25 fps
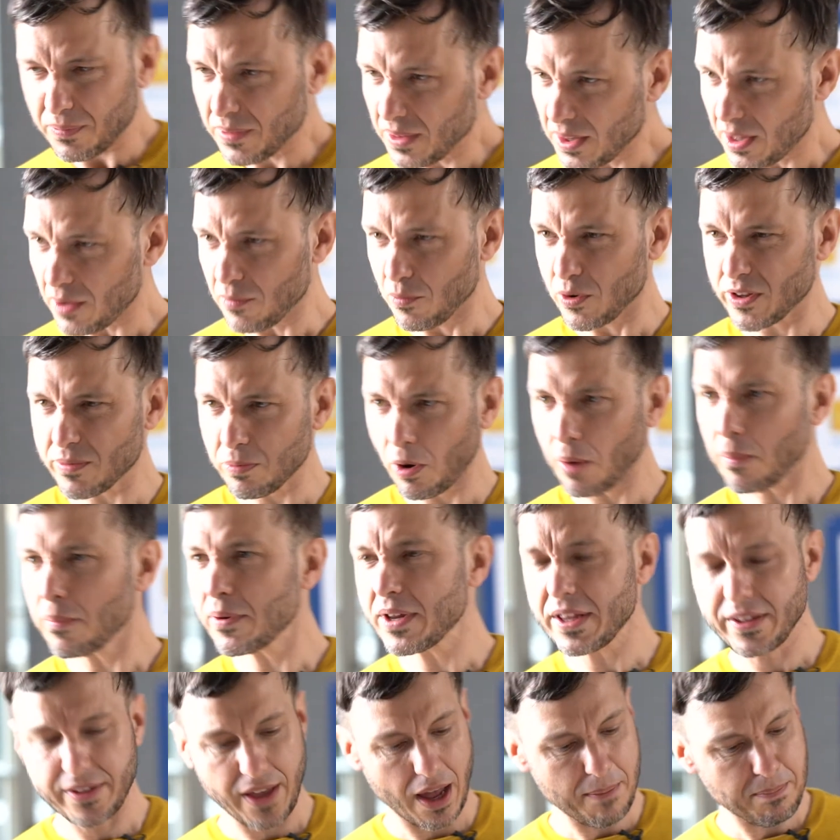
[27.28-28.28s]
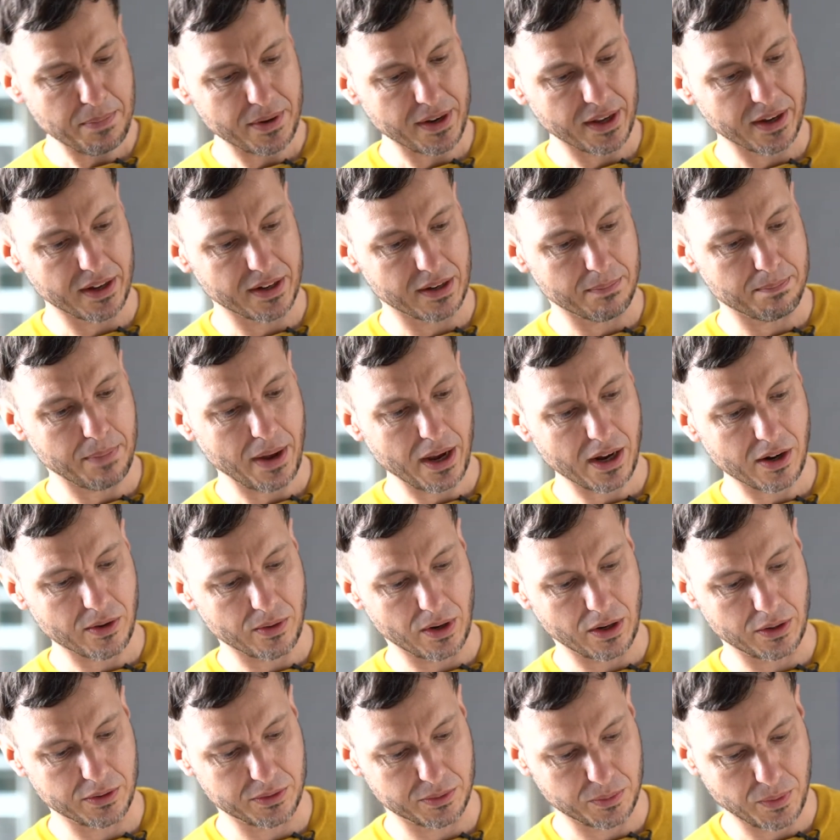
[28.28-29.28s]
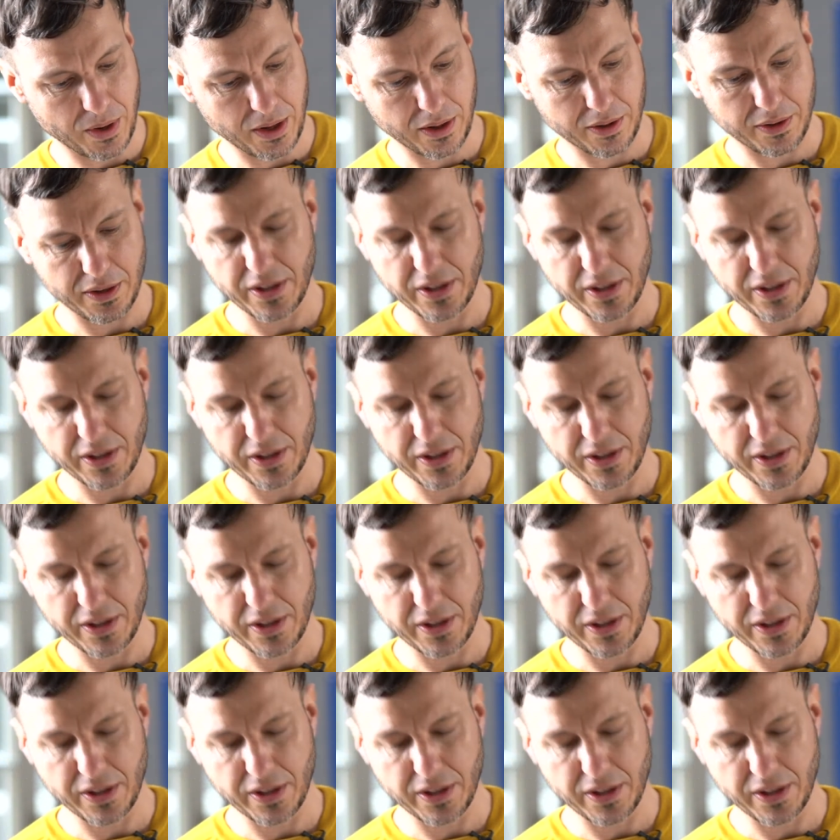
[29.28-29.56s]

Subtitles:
what's probably happening in the background? Well,